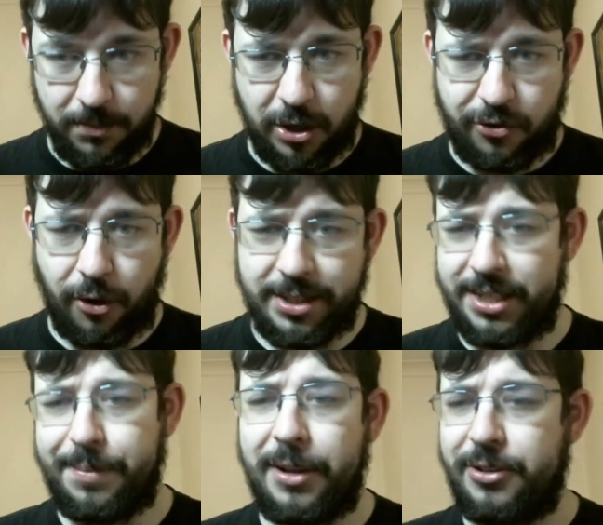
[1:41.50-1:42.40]

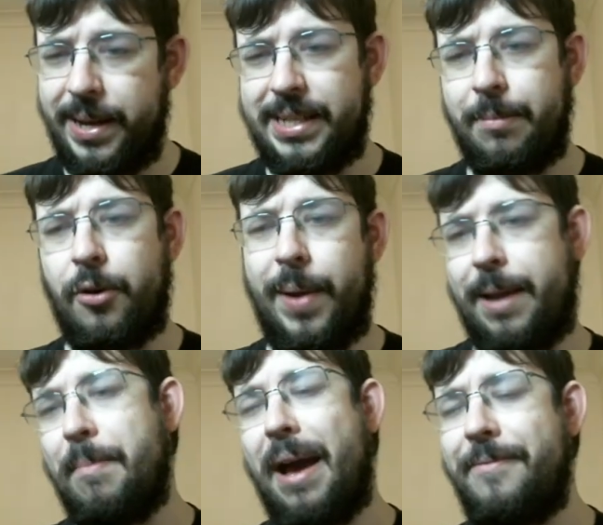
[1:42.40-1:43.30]
draws as well, doing some
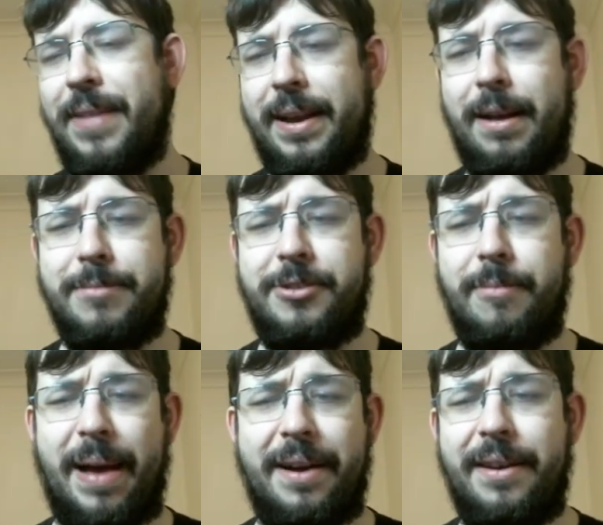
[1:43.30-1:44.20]
quick math, that comes
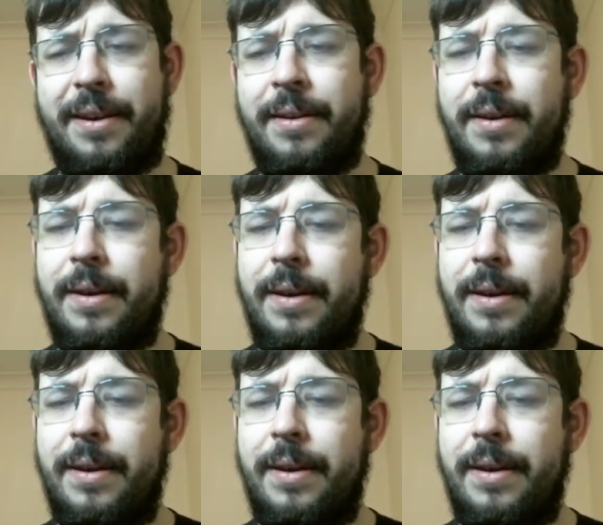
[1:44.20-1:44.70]
to about a